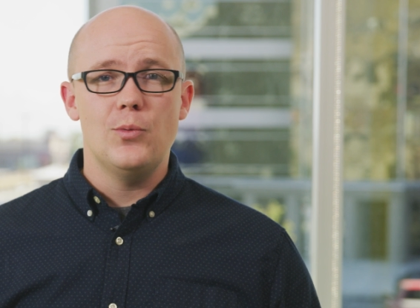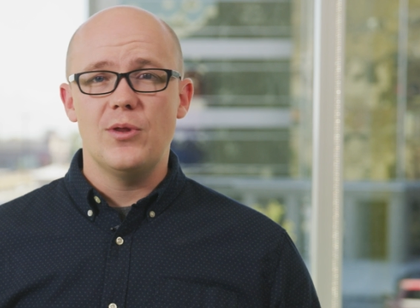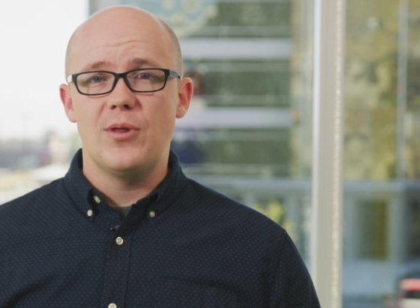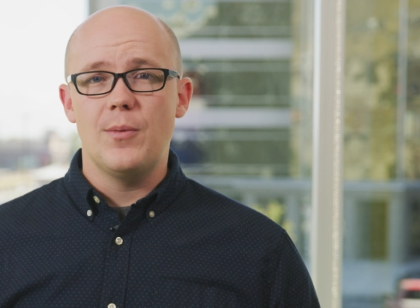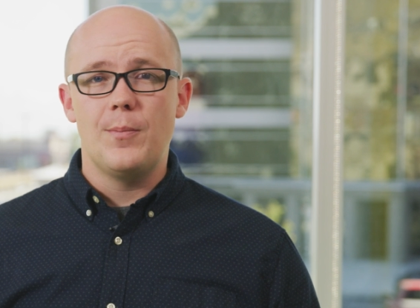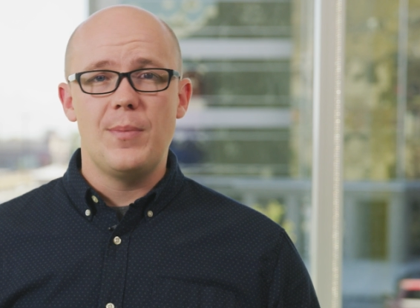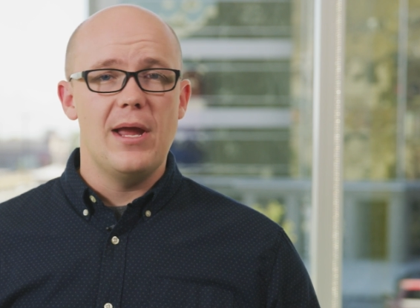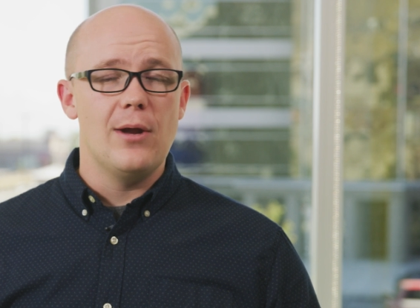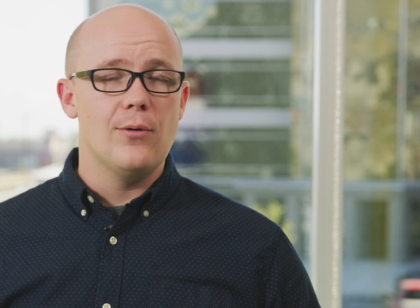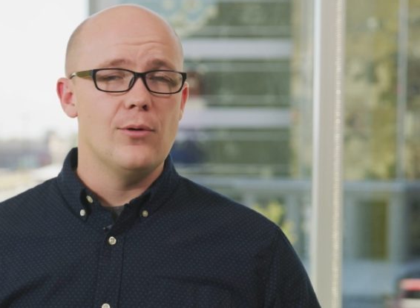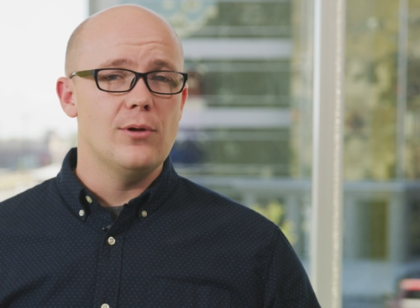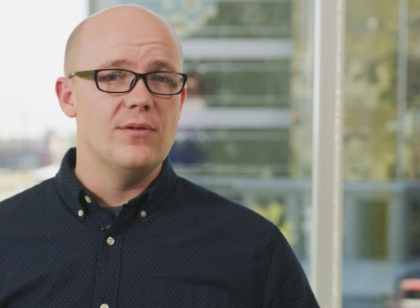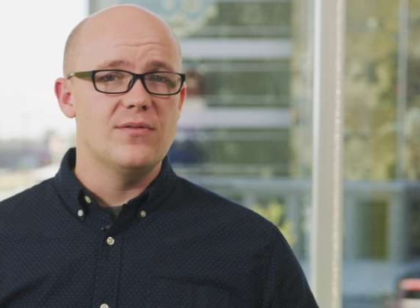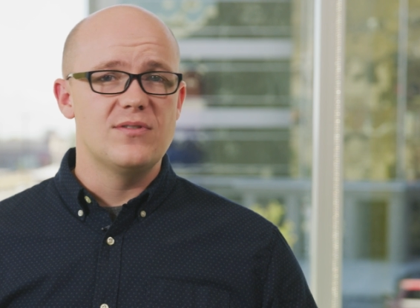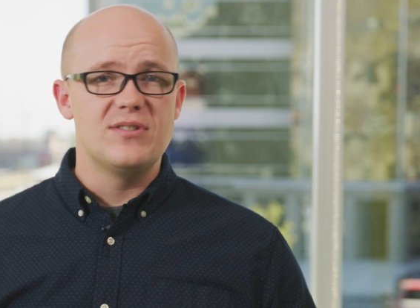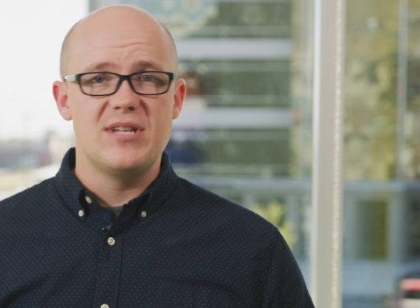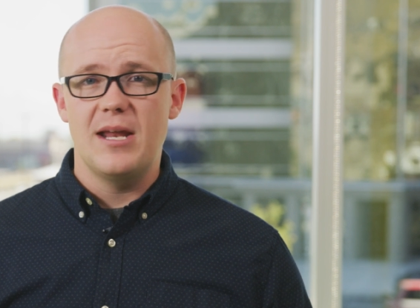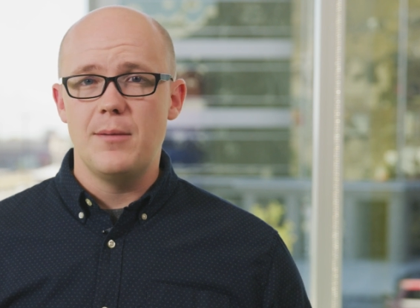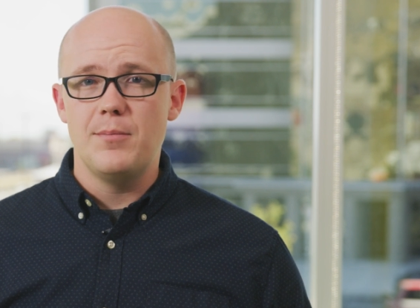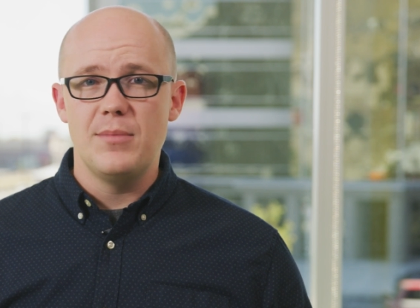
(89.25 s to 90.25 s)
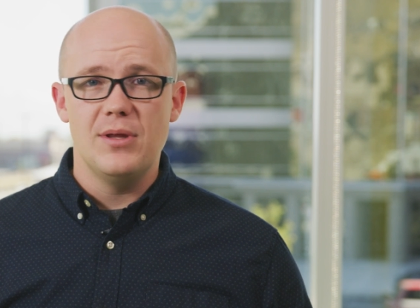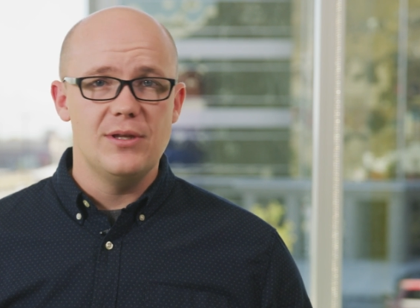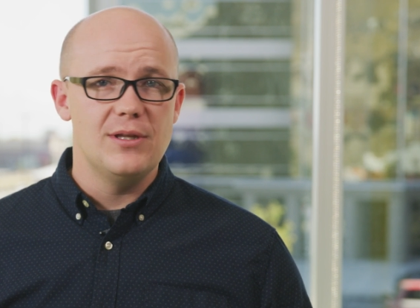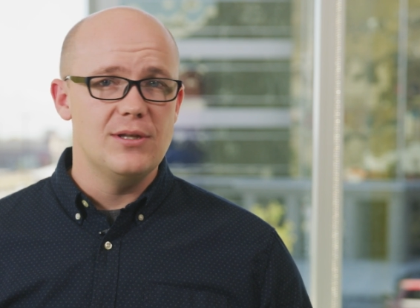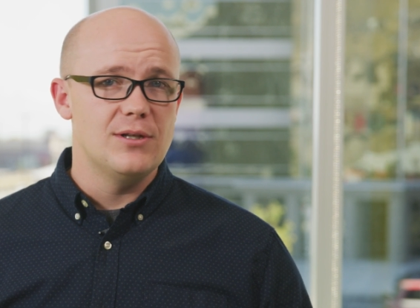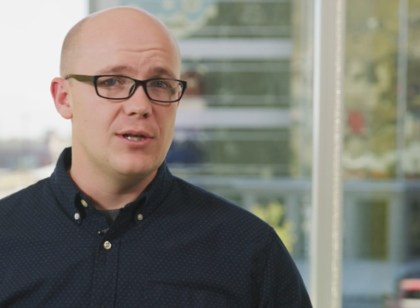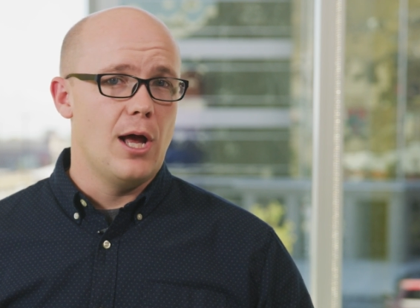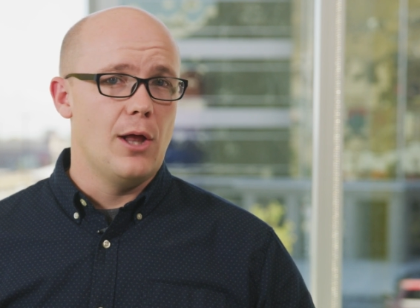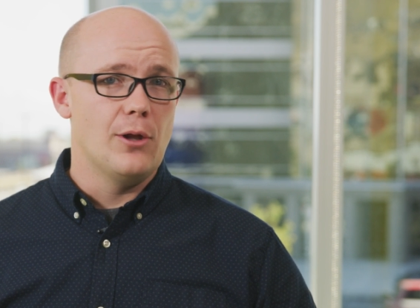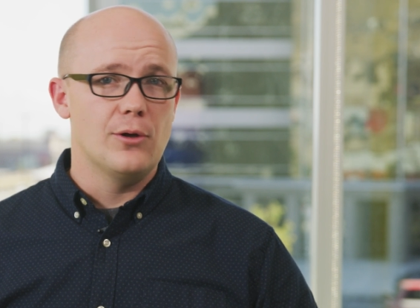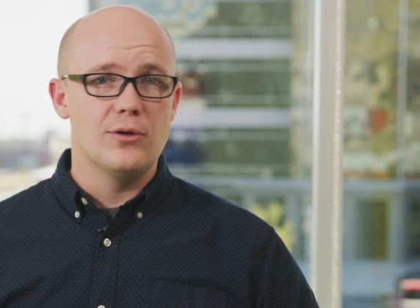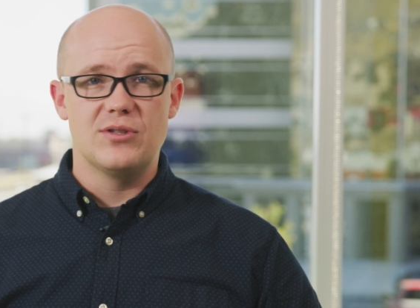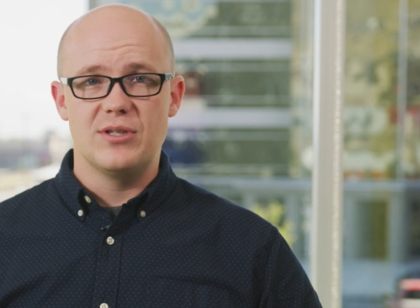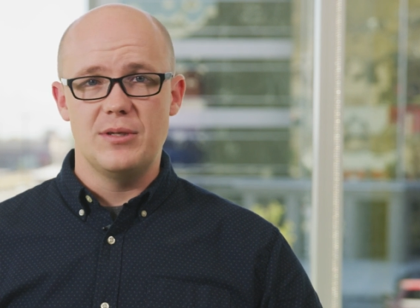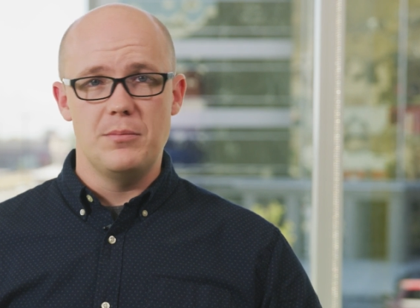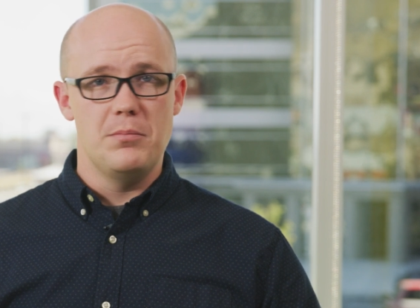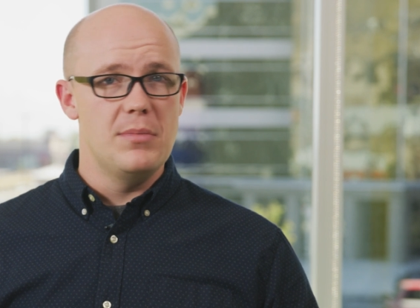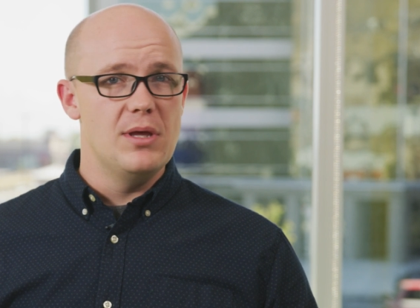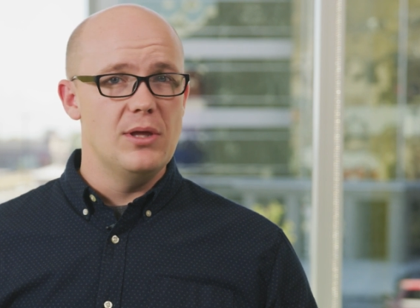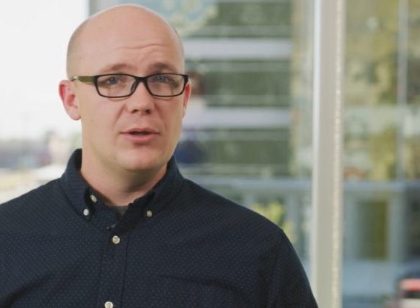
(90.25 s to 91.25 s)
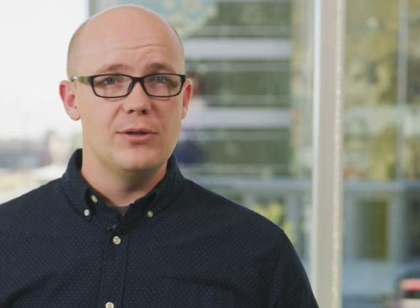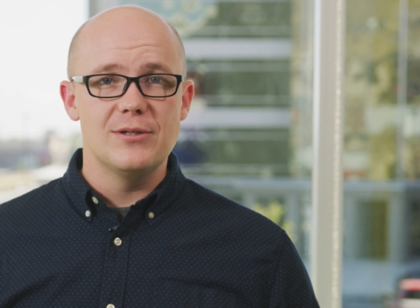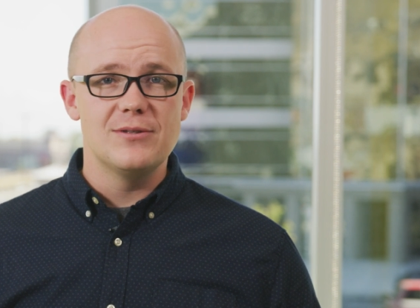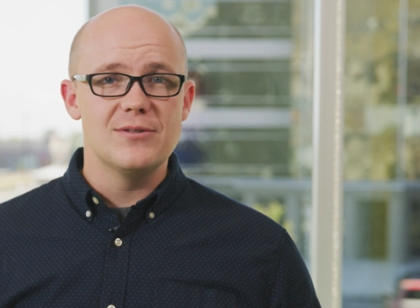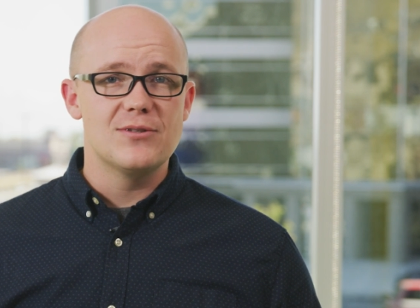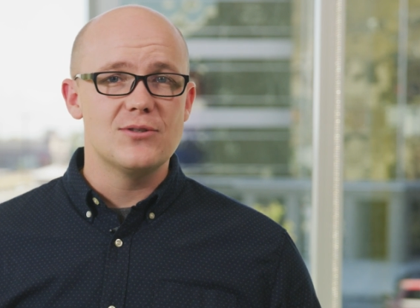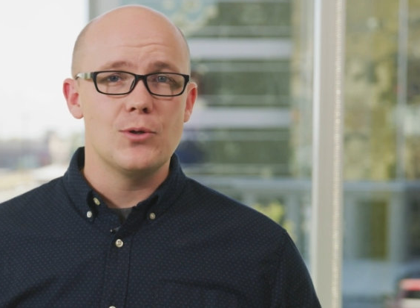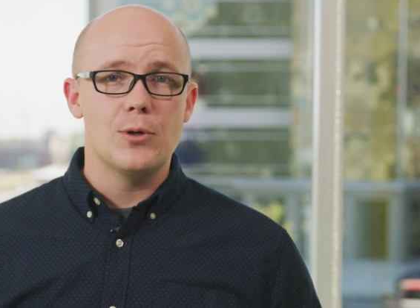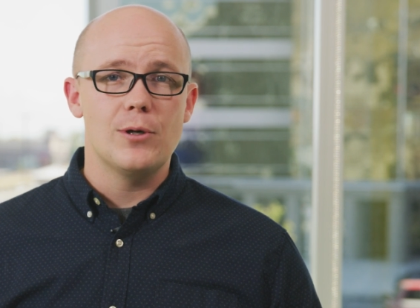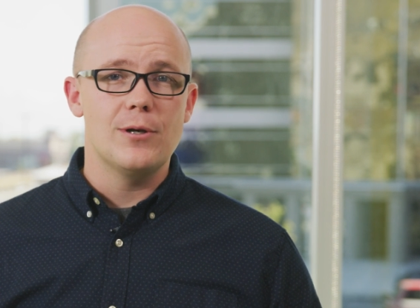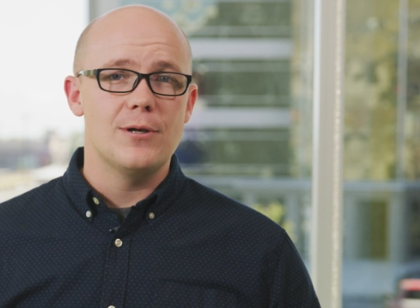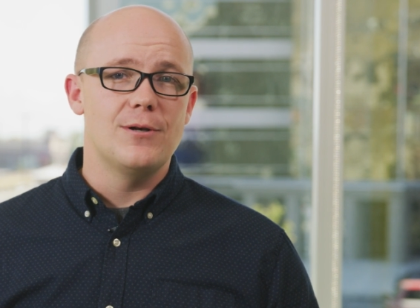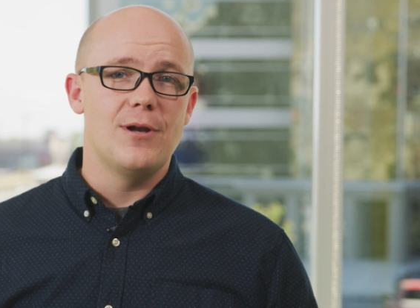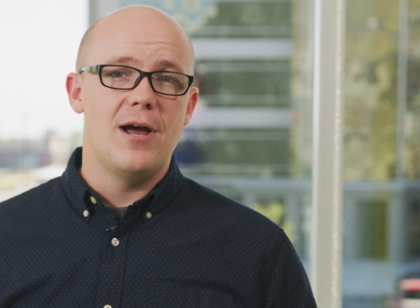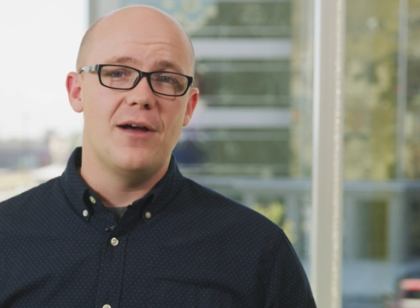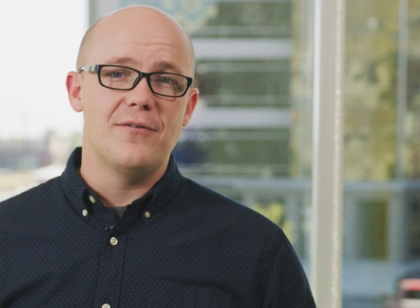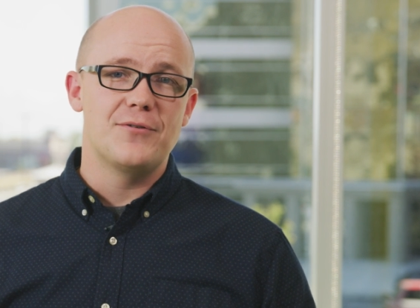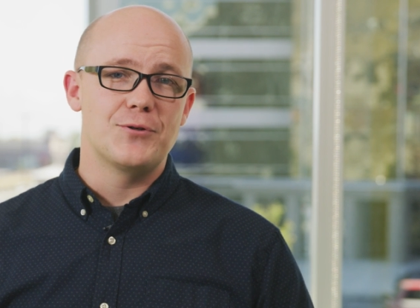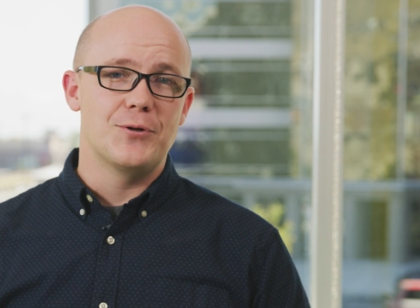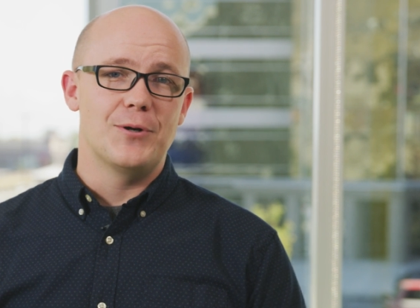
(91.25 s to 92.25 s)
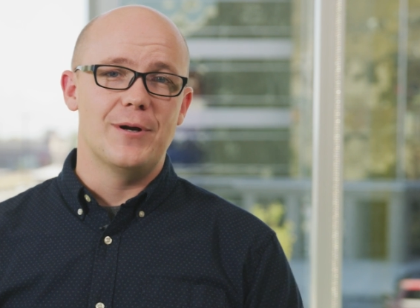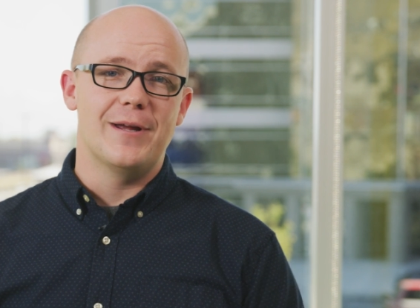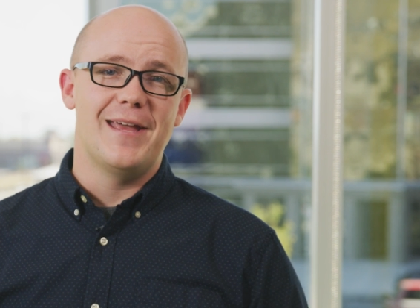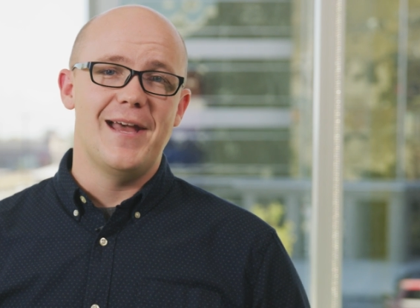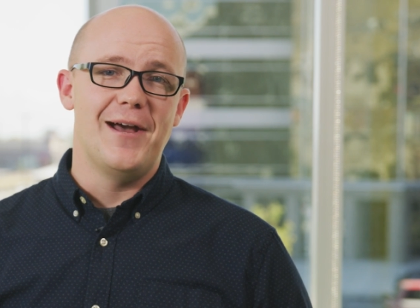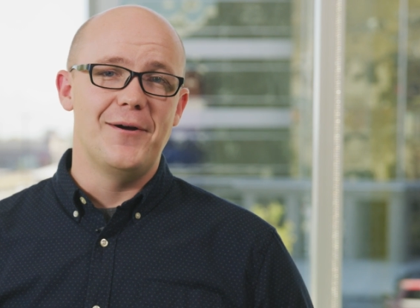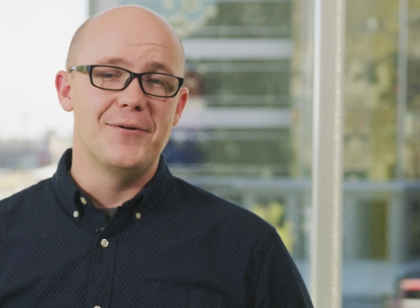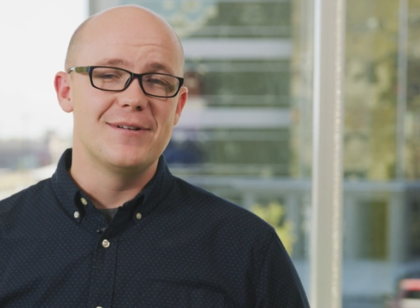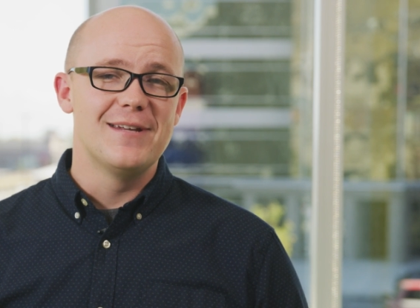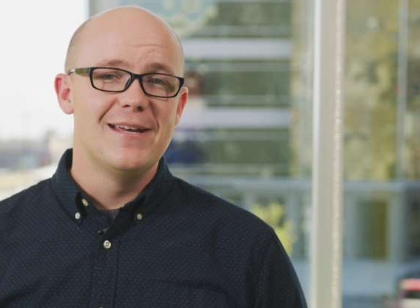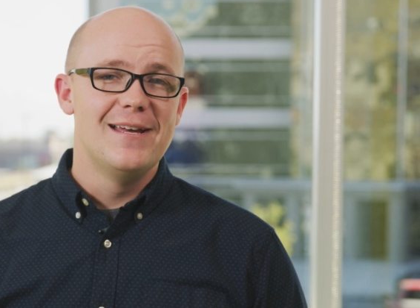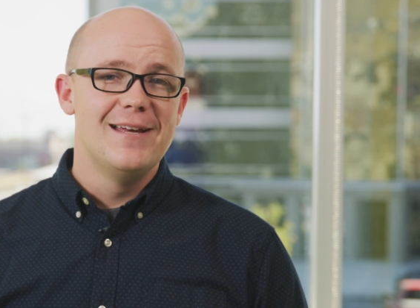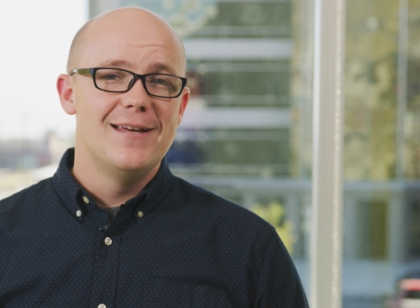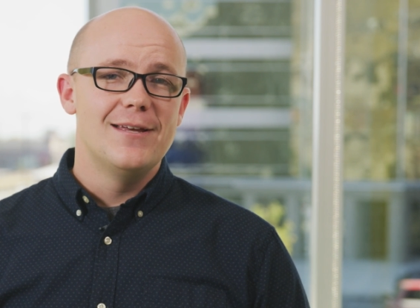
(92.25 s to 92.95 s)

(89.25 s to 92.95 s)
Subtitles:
with a payroll of $10 million and millions stored in an offshore account.